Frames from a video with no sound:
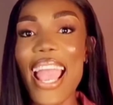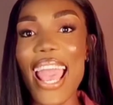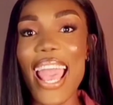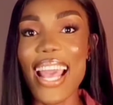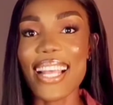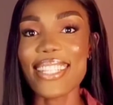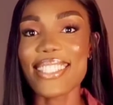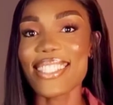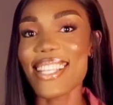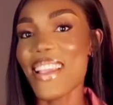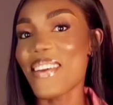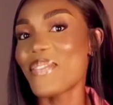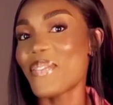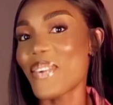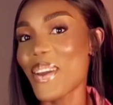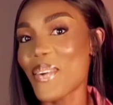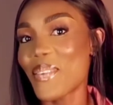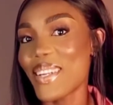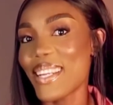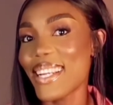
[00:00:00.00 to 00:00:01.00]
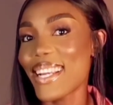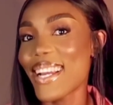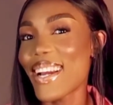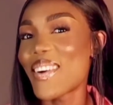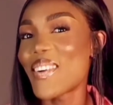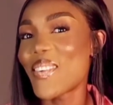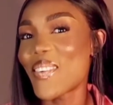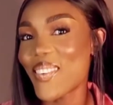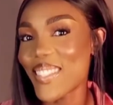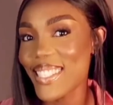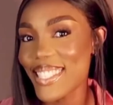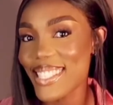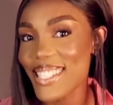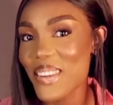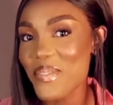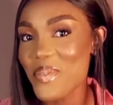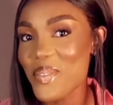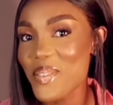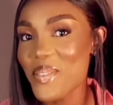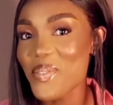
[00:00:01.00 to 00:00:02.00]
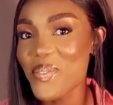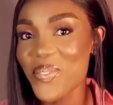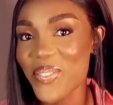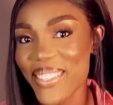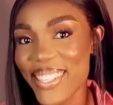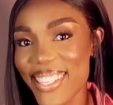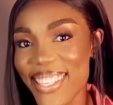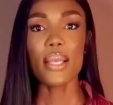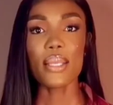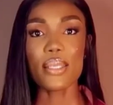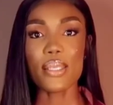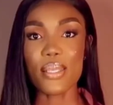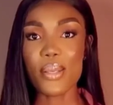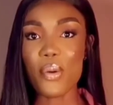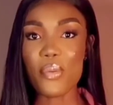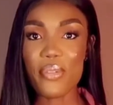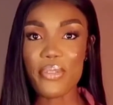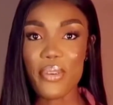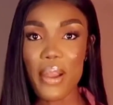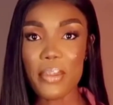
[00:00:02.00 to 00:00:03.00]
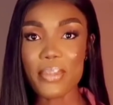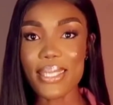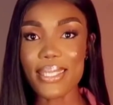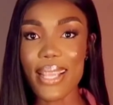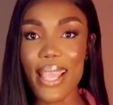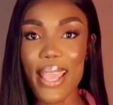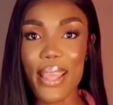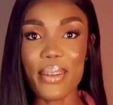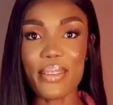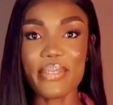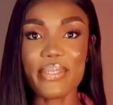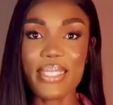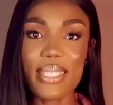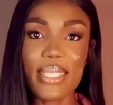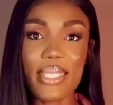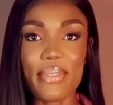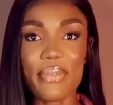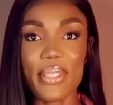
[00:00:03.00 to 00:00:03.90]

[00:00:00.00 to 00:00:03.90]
at a very reasonable fee. So we've come to the end of this